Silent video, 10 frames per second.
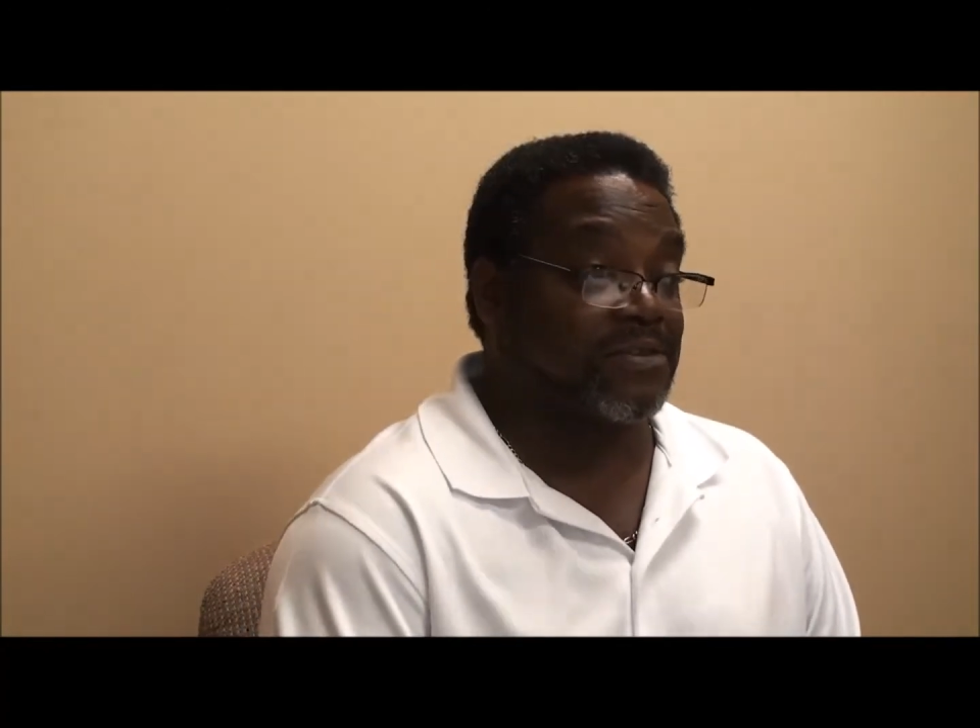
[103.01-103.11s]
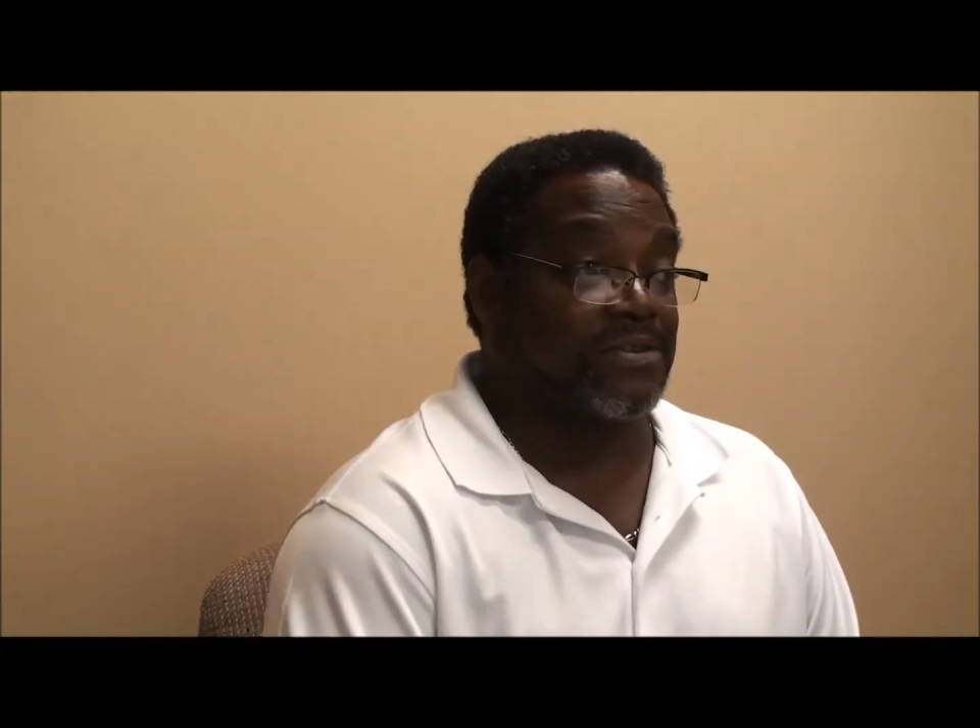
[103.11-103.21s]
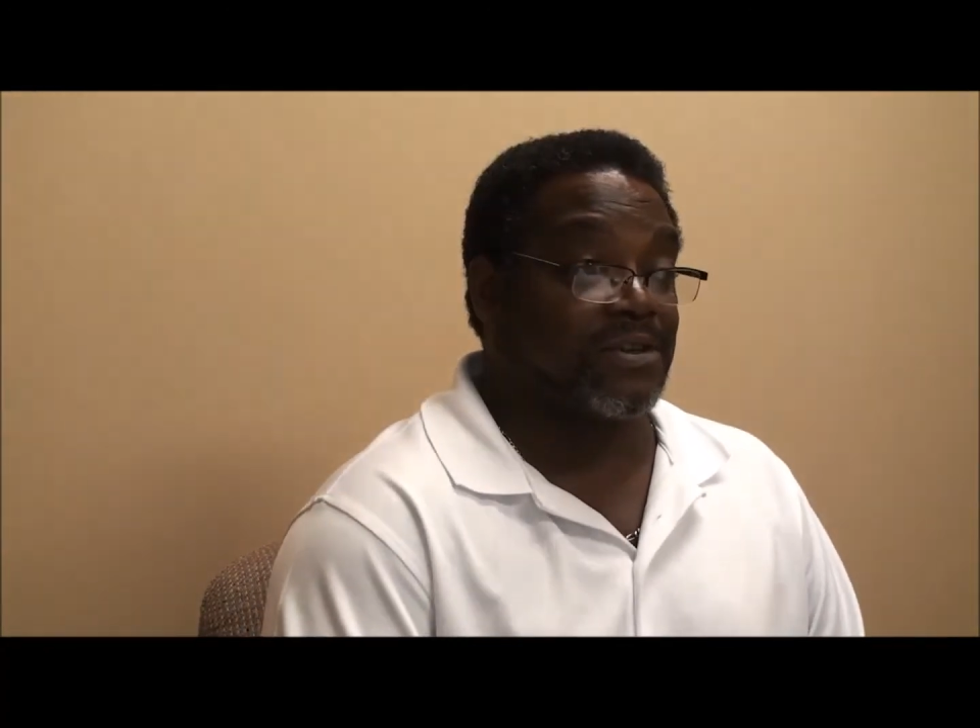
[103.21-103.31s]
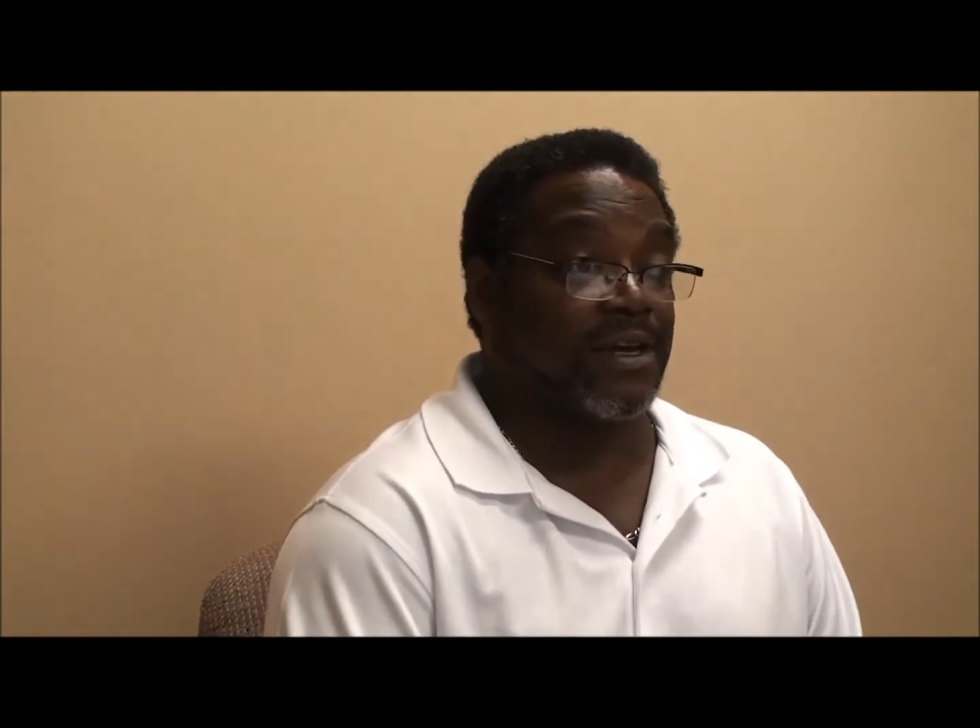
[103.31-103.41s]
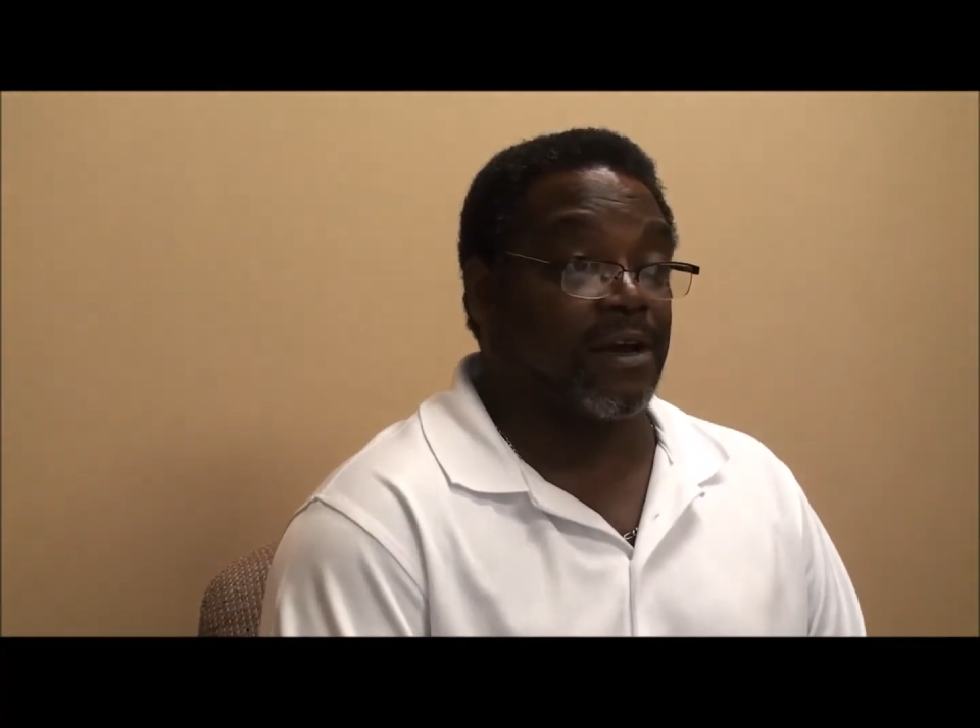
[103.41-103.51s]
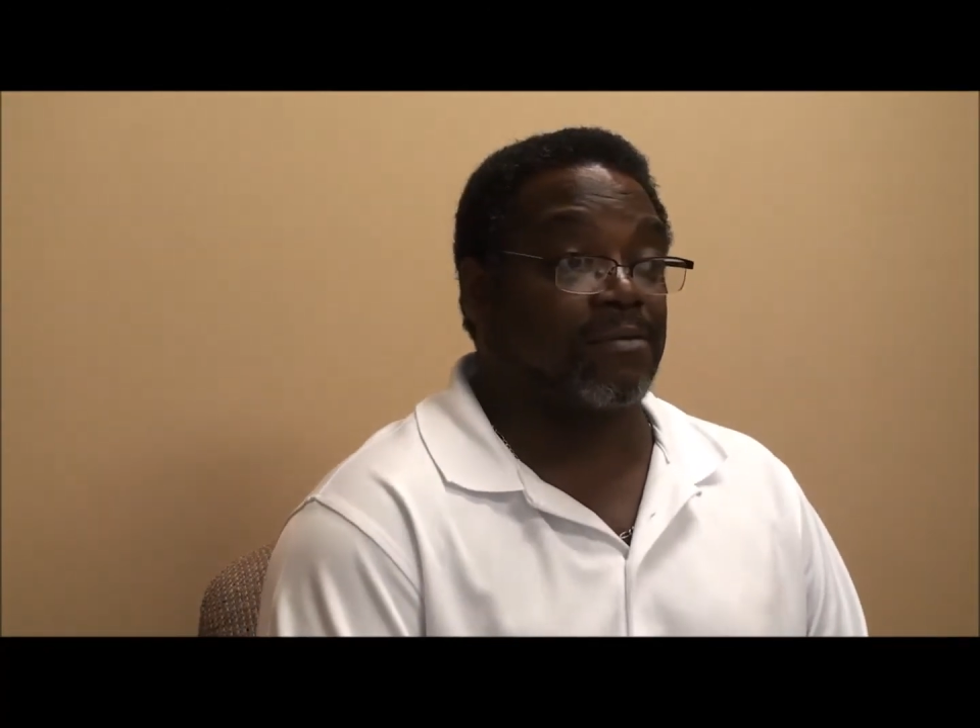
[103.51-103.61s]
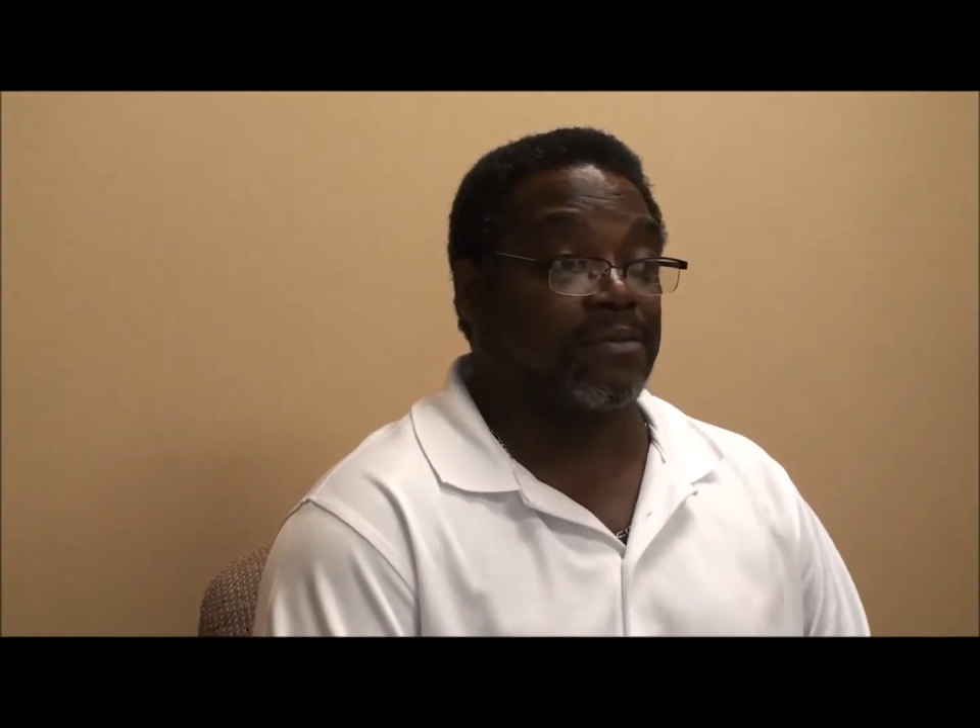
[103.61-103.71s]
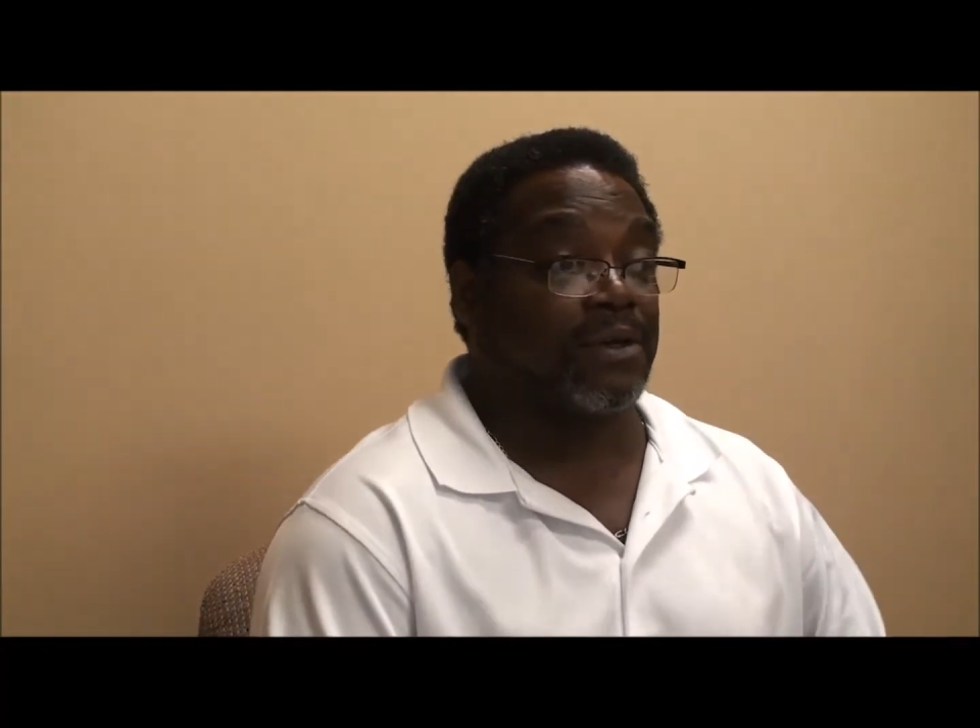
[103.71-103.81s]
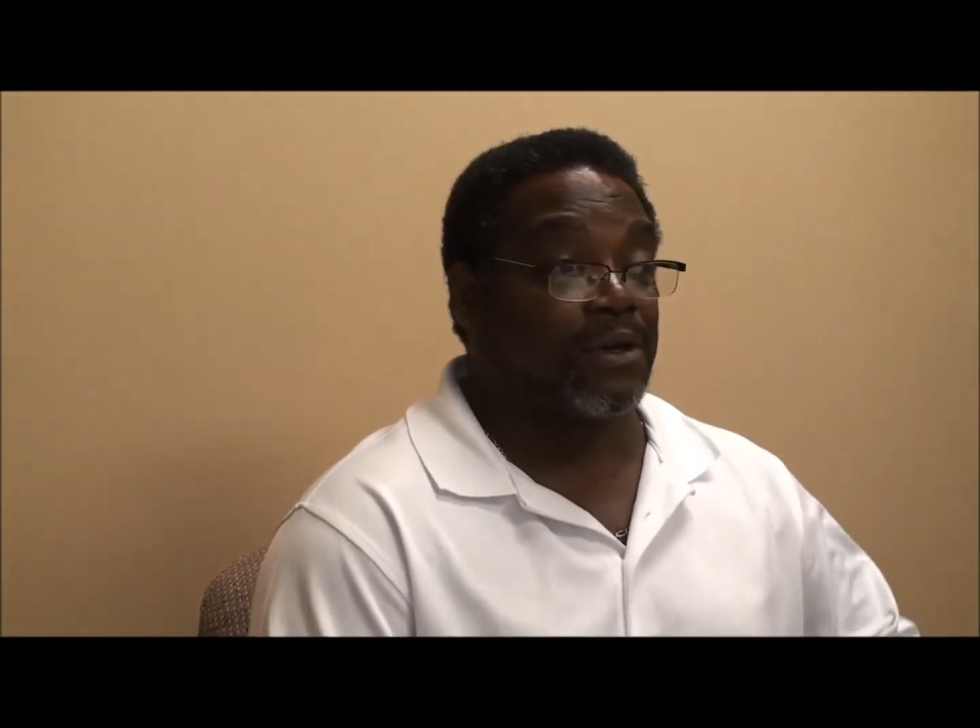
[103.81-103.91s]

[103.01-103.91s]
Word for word: sit down.